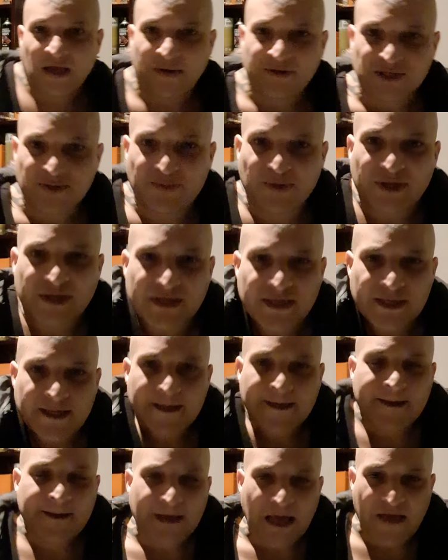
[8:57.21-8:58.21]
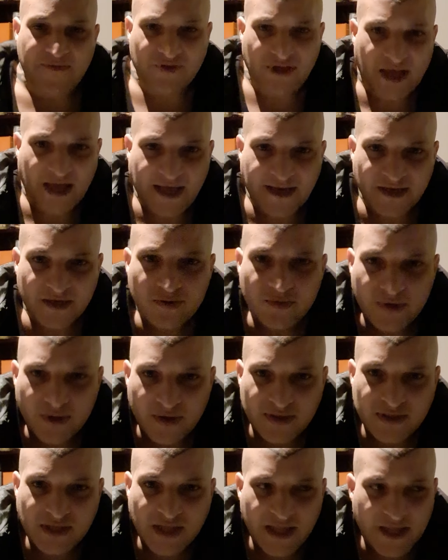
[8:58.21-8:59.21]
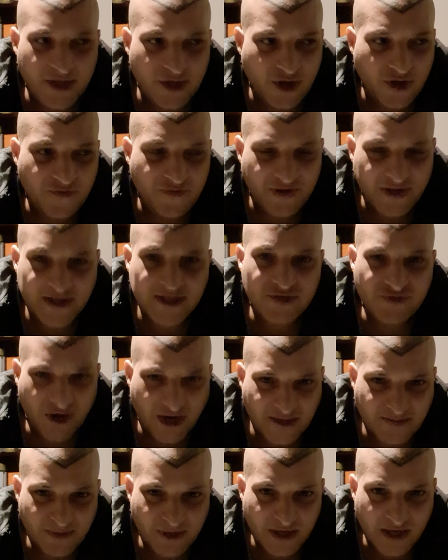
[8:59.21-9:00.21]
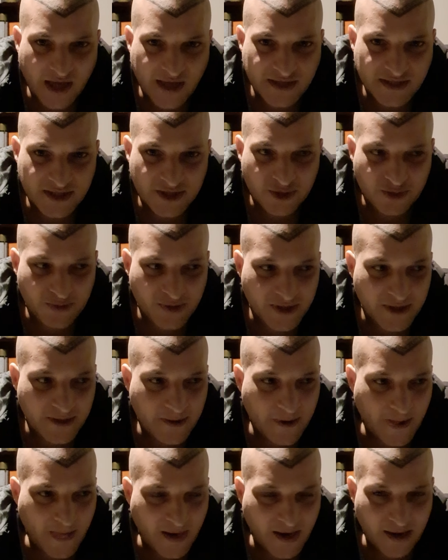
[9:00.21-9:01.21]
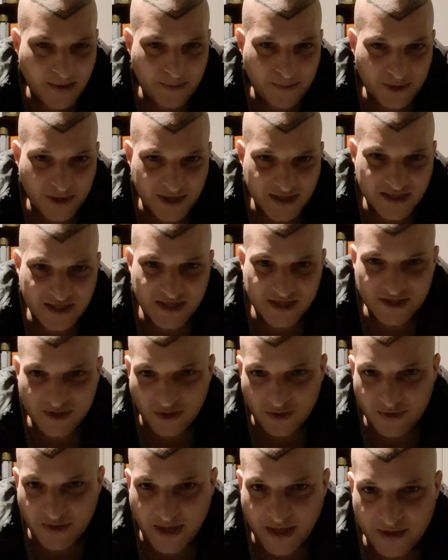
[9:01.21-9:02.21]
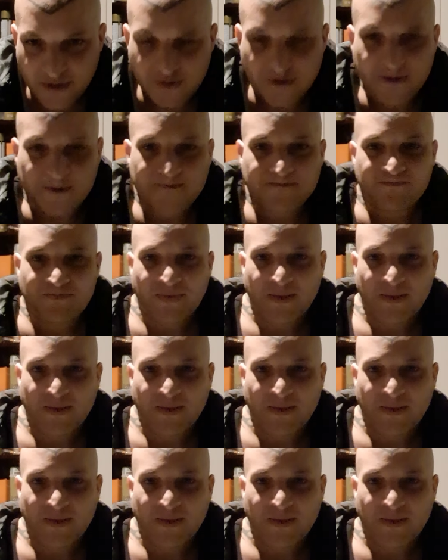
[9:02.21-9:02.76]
I was a bit heavy-handed when I was cleaning it off, and I scratched my glass a little bit, but I since sold that unit.